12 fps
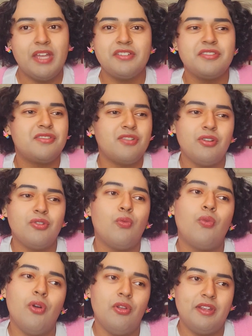start the
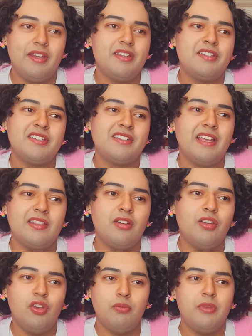world and it's just like
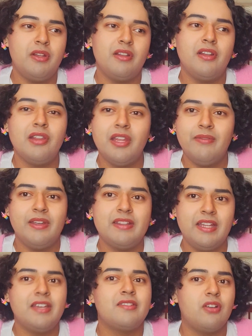the living
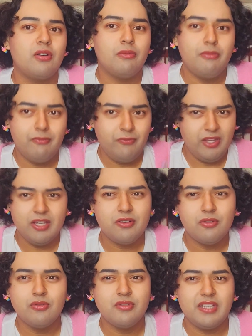things are
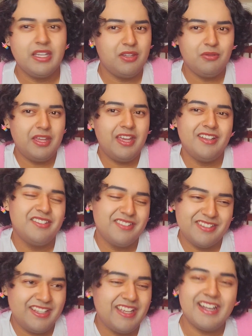vehicles. Like, you can't
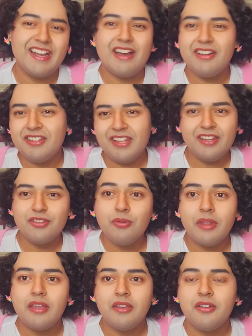just, like, how did they do
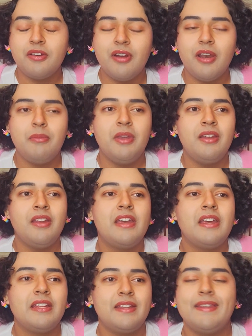that? You know what I mean?
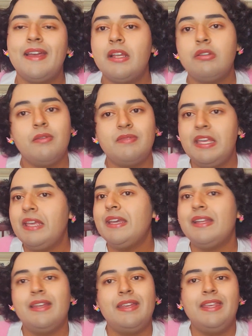This had to have
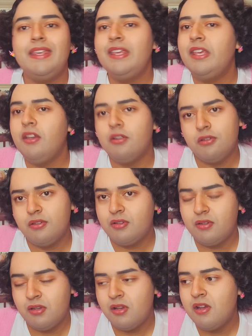taken
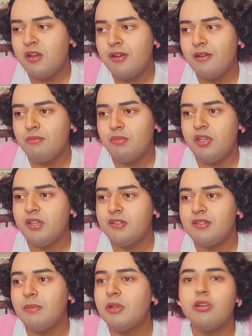years.
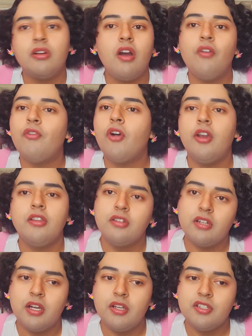Because, I mean, look how far it
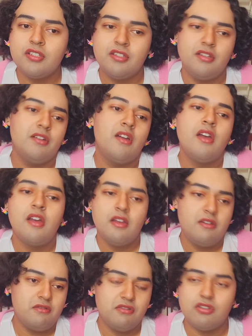took us to
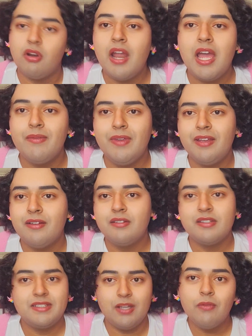start
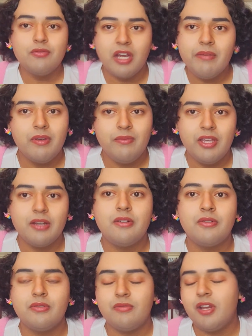having self-driving
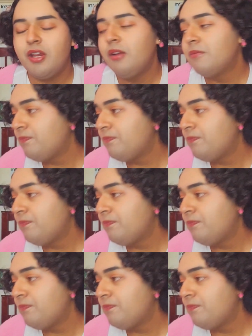vehicles, right?